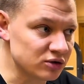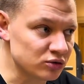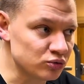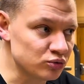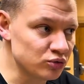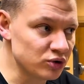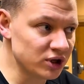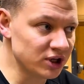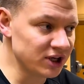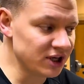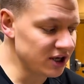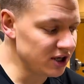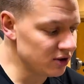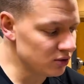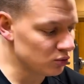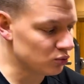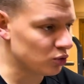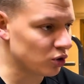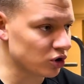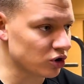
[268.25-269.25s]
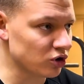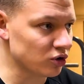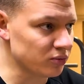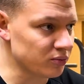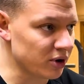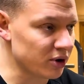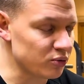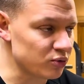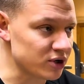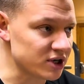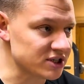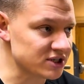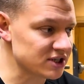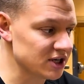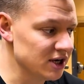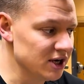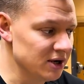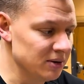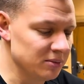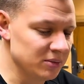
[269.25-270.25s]
Really work on my
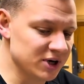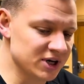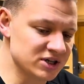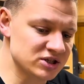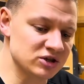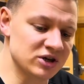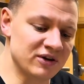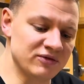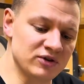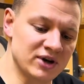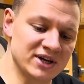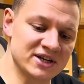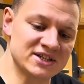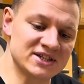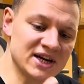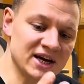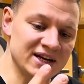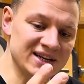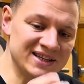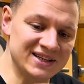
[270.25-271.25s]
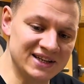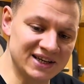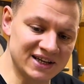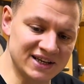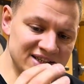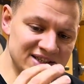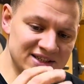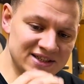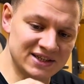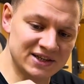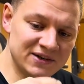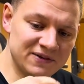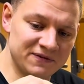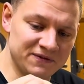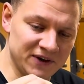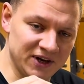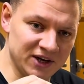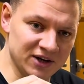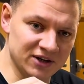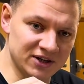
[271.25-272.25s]
wrist. Because you have to understand, this
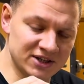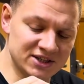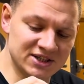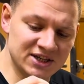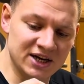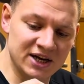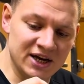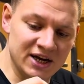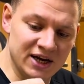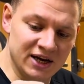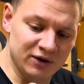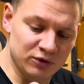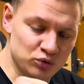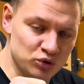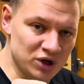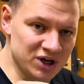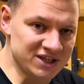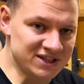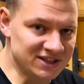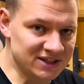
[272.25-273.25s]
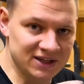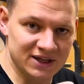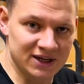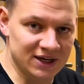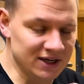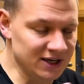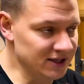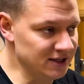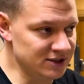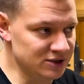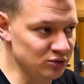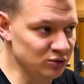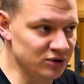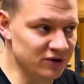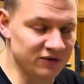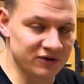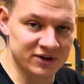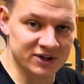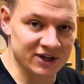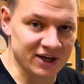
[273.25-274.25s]
fingers, wrist is 2
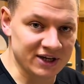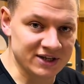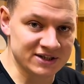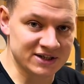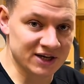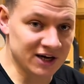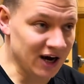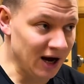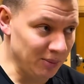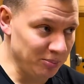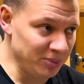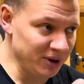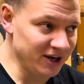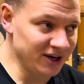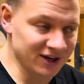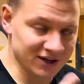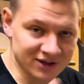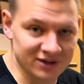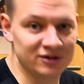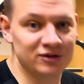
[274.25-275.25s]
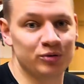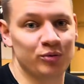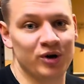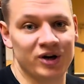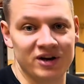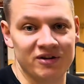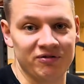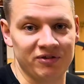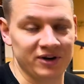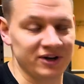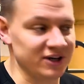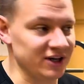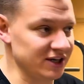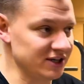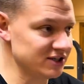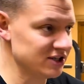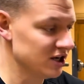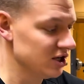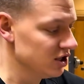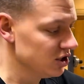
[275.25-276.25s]
different things. Cupping, 3 different
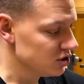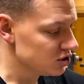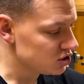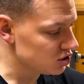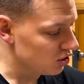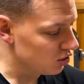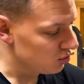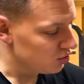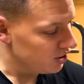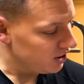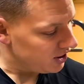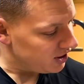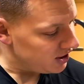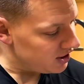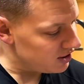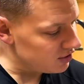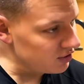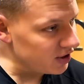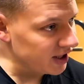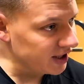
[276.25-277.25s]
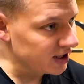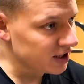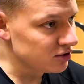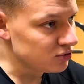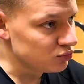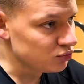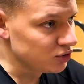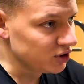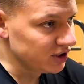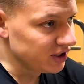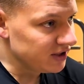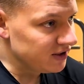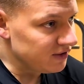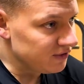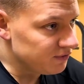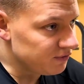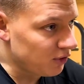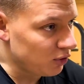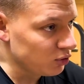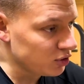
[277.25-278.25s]
things. So here I can
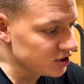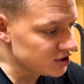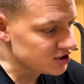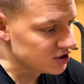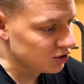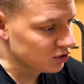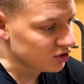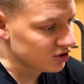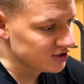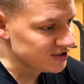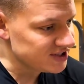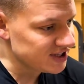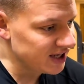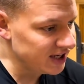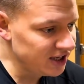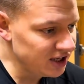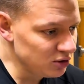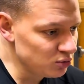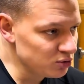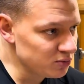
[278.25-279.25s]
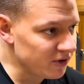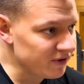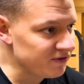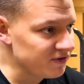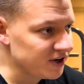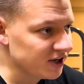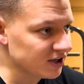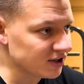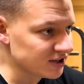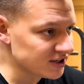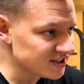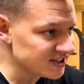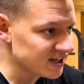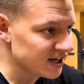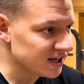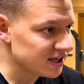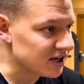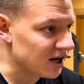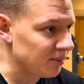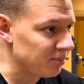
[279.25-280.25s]
really focus on containing with my fingers
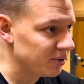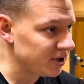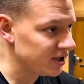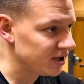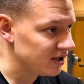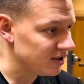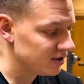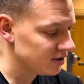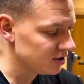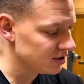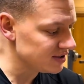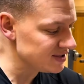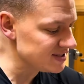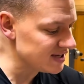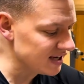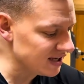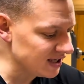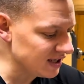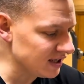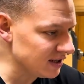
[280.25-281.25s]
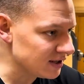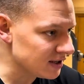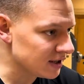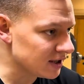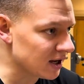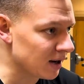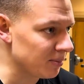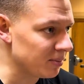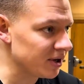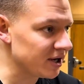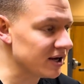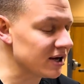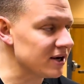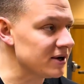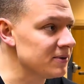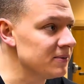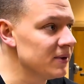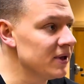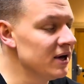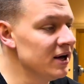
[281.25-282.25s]
and cupping in. Containing, cupping in.